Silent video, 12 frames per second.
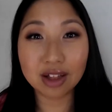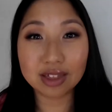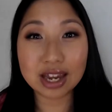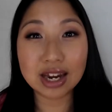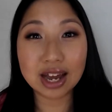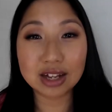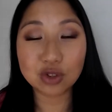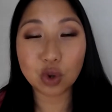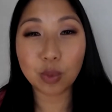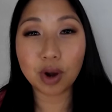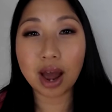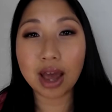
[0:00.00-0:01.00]
late
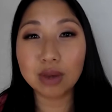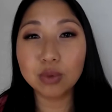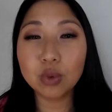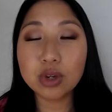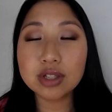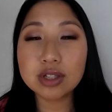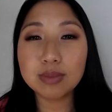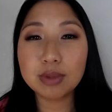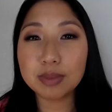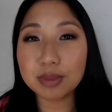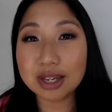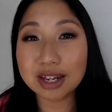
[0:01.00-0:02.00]
october i am going to be
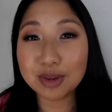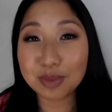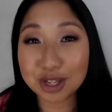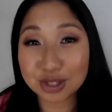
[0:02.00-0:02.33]
meeting my